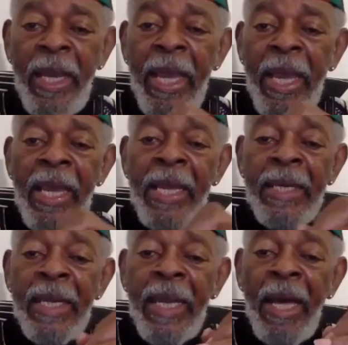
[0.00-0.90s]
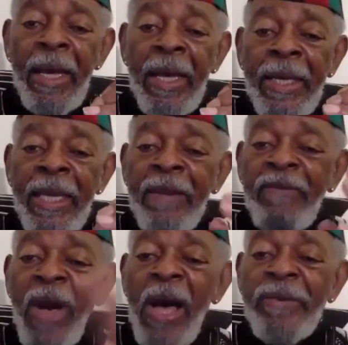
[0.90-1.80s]
And it
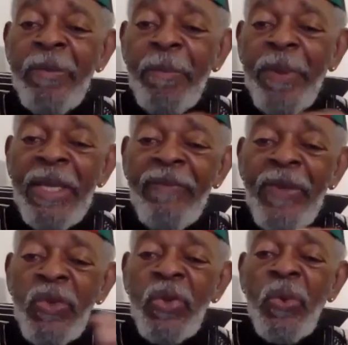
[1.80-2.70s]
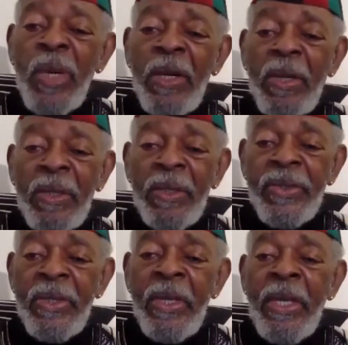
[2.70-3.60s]
involves belief in two
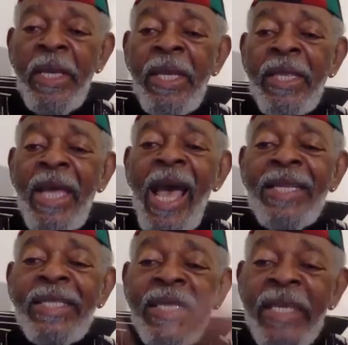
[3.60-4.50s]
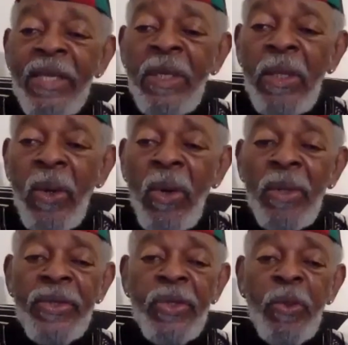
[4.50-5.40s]
worlds, in the ideal
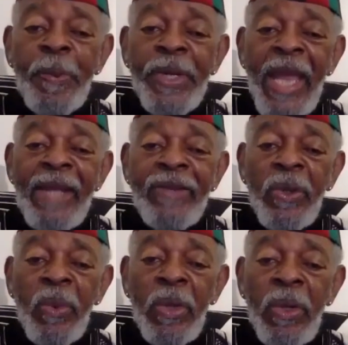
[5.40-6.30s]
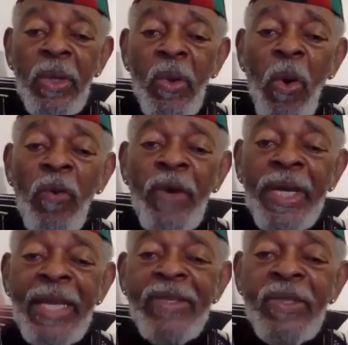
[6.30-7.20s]
or the supernatural world over
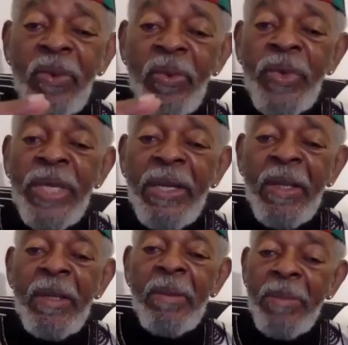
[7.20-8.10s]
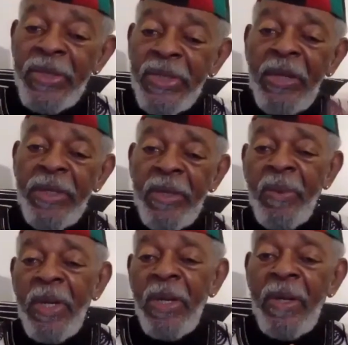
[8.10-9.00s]
against the real material
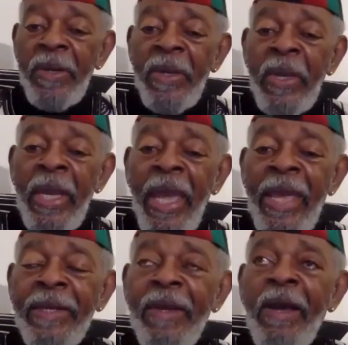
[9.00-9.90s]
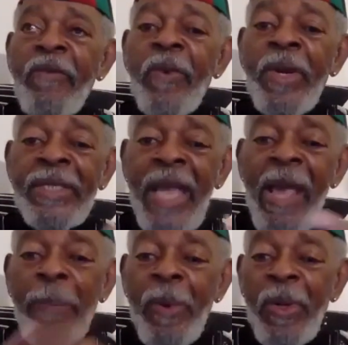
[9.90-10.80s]
world. And for
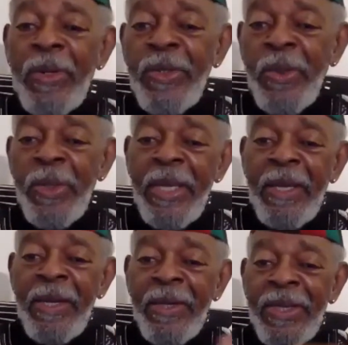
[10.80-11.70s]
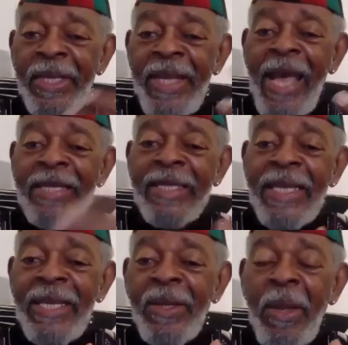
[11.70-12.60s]
example, you hear this
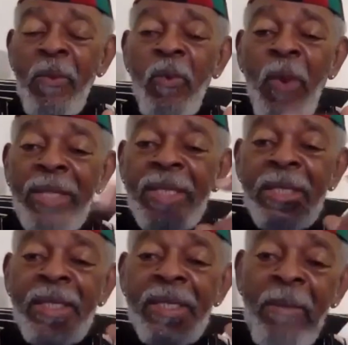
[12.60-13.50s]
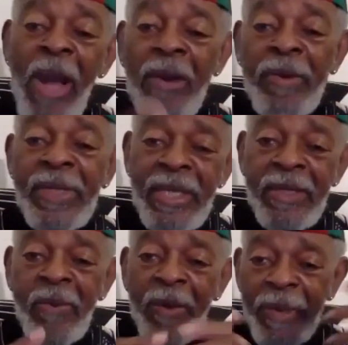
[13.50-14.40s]
ideal of Western democracy
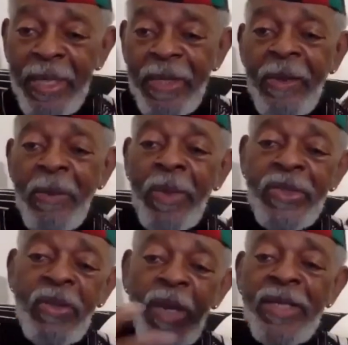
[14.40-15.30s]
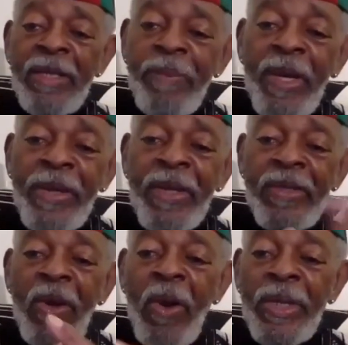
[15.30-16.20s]
is what was thrust upon
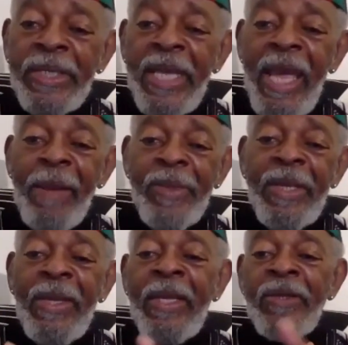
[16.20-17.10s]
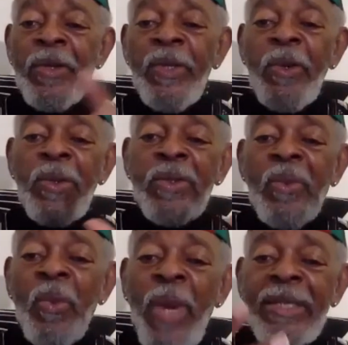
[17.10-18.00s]
us all the time. So use
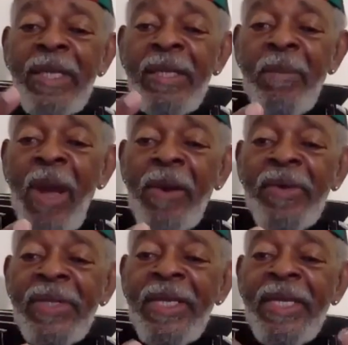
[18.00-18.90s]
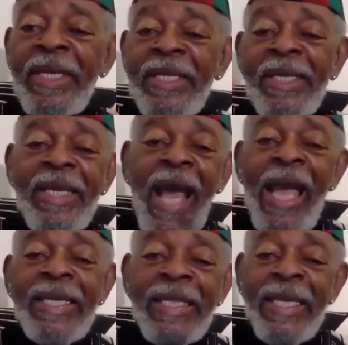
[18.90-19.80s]
Western democracy is this
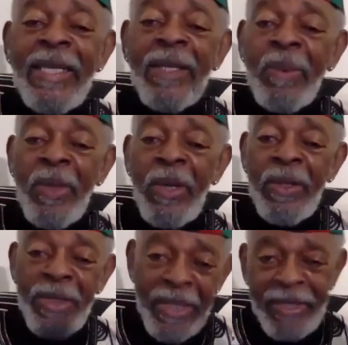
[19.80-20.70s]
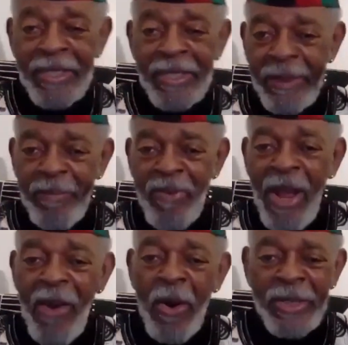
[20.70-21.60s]
ideal world, and this is the
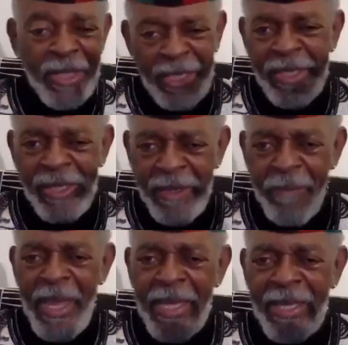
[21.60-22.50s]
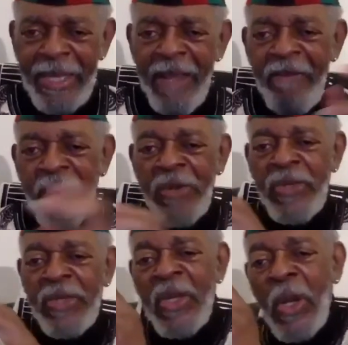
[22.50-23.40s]
priority, this is the main thing
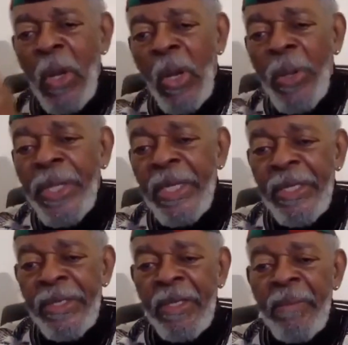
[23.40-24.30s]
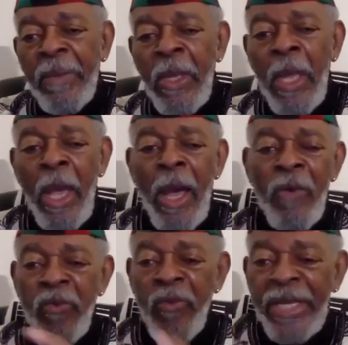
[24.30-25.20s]
versus colonialism,
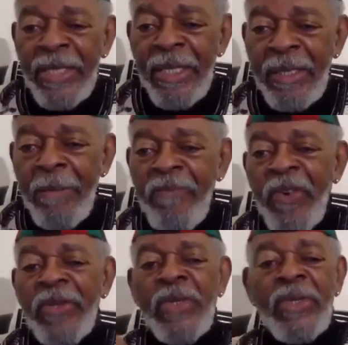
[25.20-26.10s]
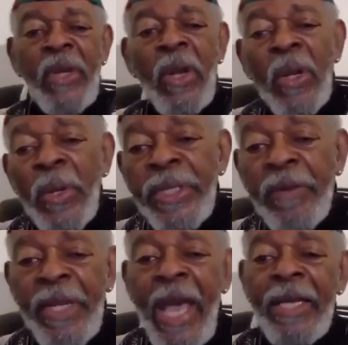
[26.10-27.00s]
racism versus
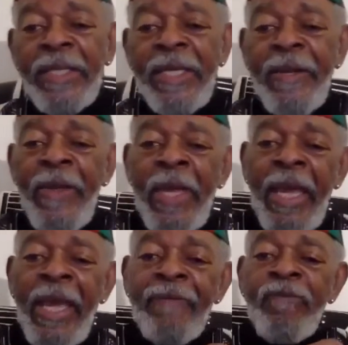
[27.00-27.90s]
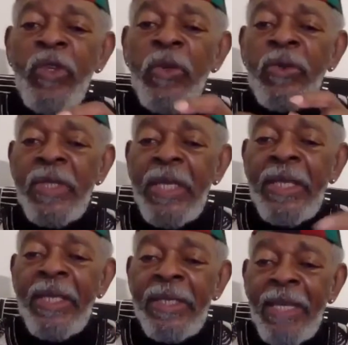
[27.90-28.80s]
colonial reality. And you see
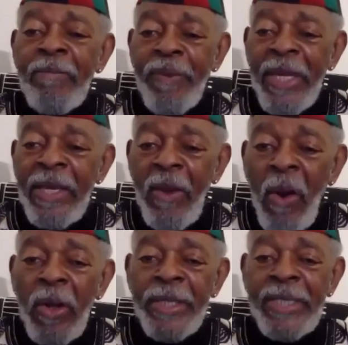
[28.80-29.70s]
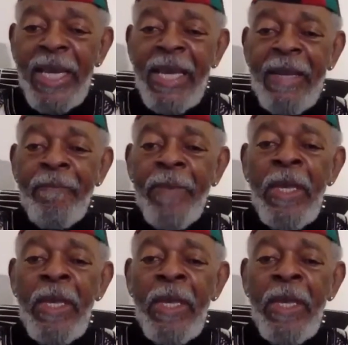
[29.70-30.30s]
this in play all the time.